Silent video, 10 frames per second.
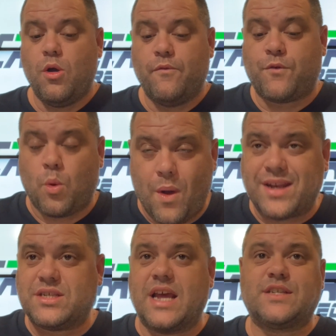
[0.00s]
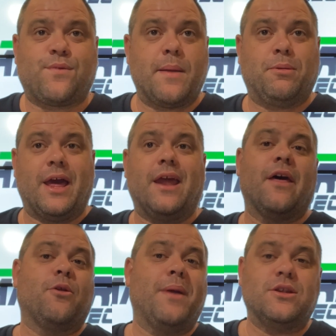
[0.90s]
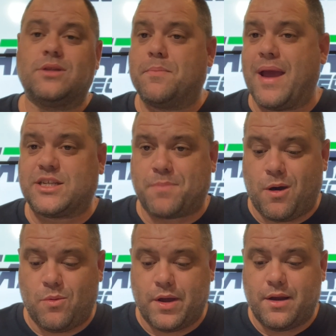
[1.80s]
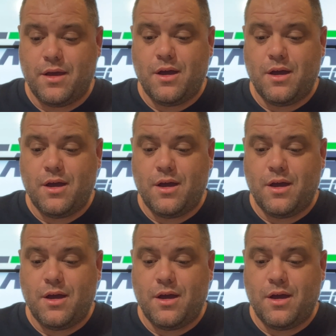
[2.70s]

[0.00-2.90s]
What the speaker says: for Wednesday's free play, another Major League Baseball one.